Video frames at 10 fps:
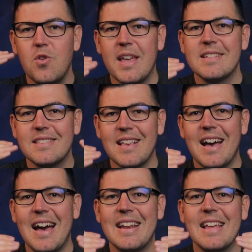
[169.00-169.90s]
Trend
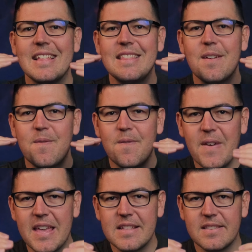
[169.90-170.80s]
side
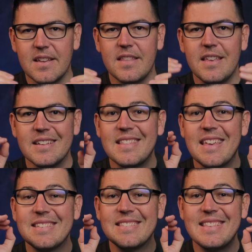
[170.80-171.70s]
defends it. Here's
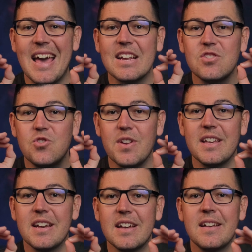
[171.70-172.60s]
the exact
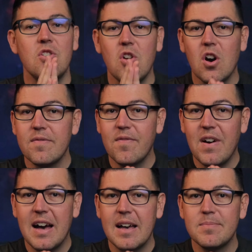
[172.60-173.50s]
trigger, not
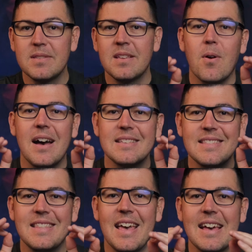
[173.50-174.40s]
vibes.
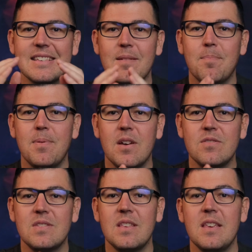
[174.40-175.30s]
Price tags the
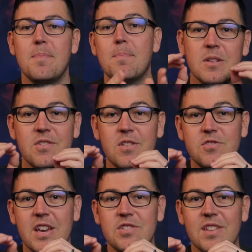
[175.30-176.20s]
POC, prints a
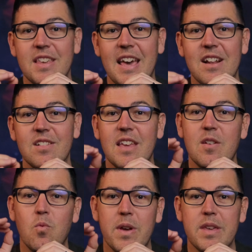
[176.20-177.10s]
rejection candle
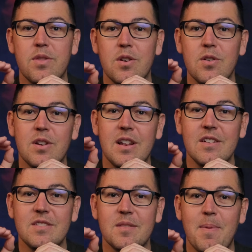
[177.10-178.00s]
there, wick through,
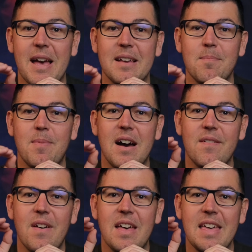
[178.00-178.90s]
closes back
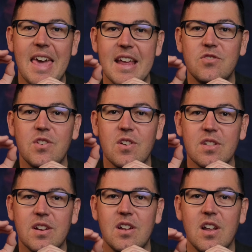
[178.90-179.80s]
above, entry
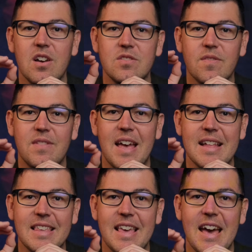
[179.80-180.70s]
on the close of that